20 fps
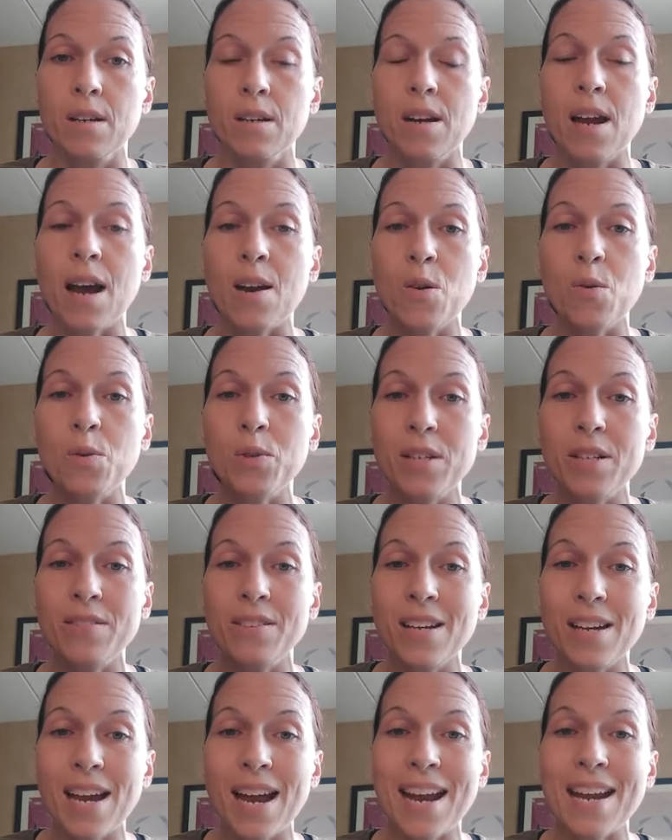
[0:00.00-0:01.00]
Not only
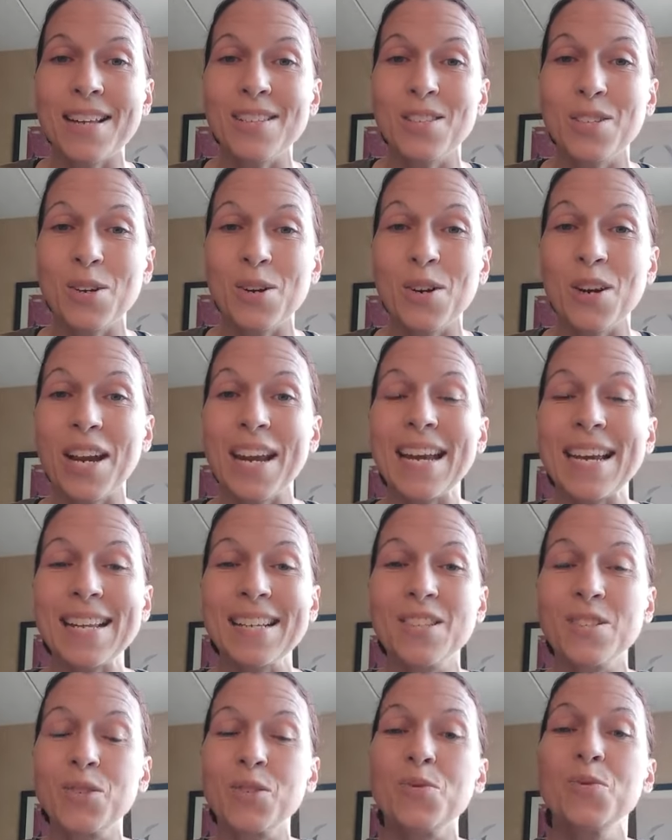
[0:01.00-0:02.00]
to enter
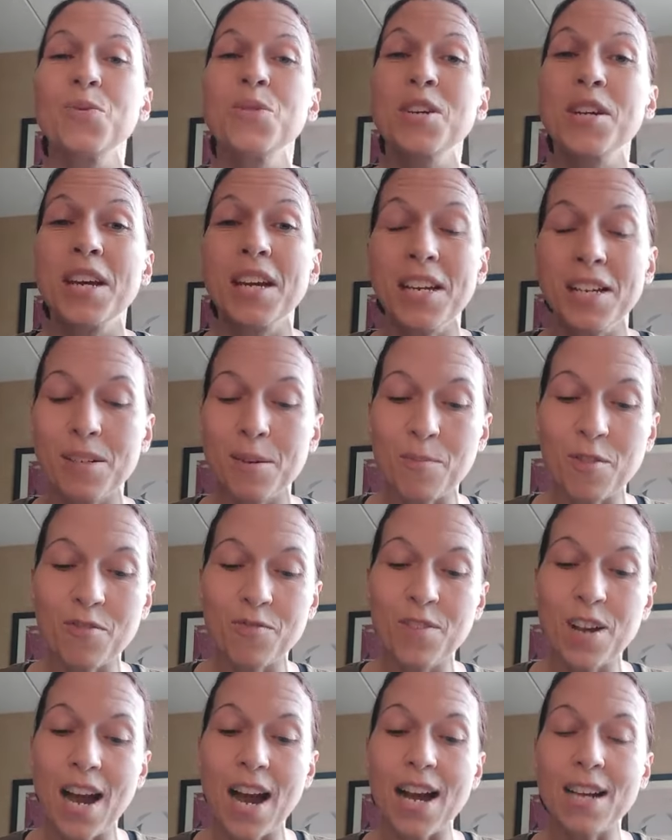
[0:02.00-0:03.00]
into the kingdom
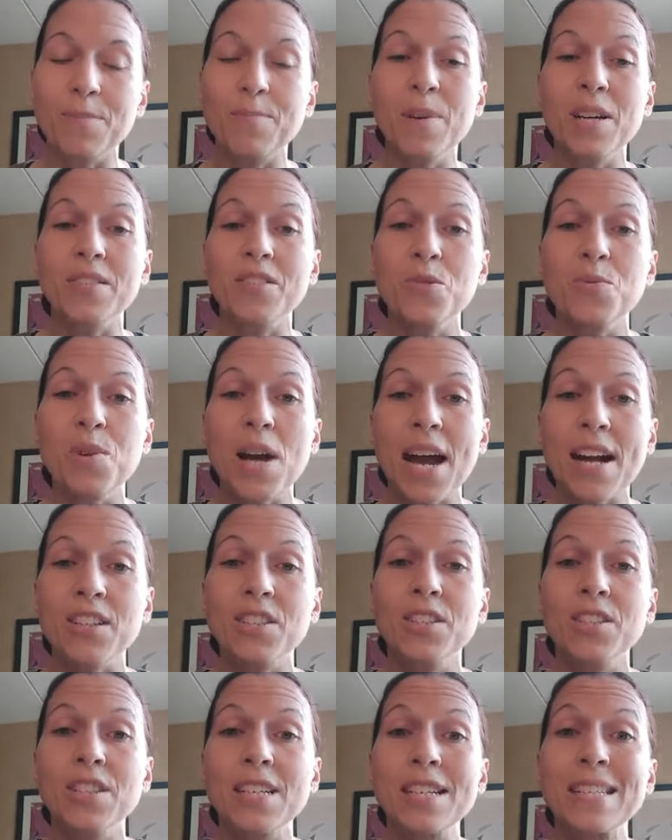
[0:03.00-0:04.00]
of God, but to
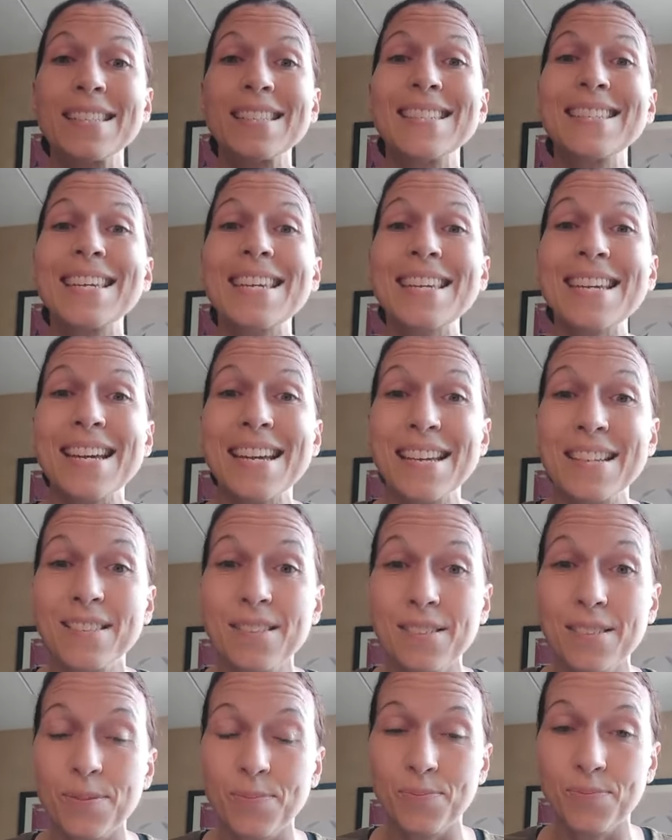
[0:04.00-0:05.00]
actually see
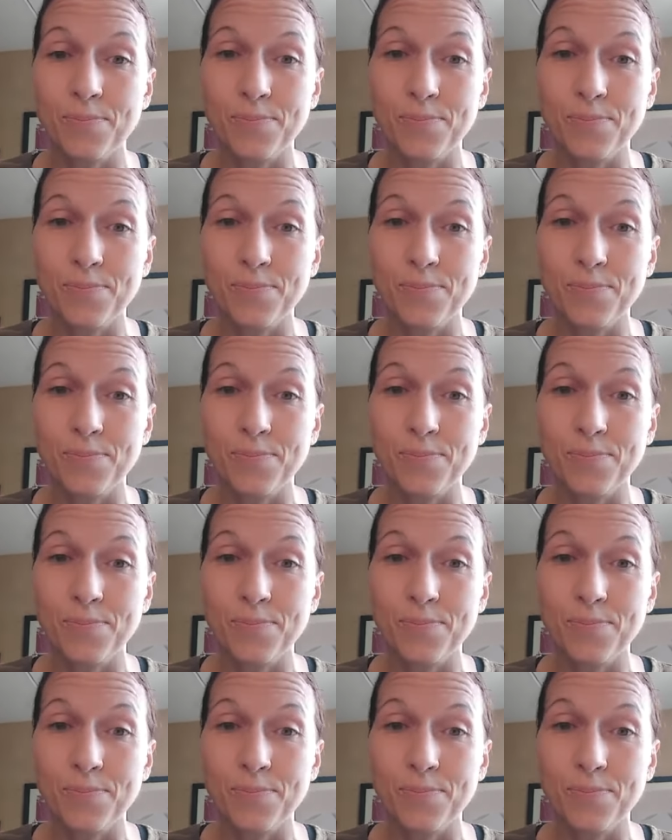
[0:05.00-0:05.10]
it.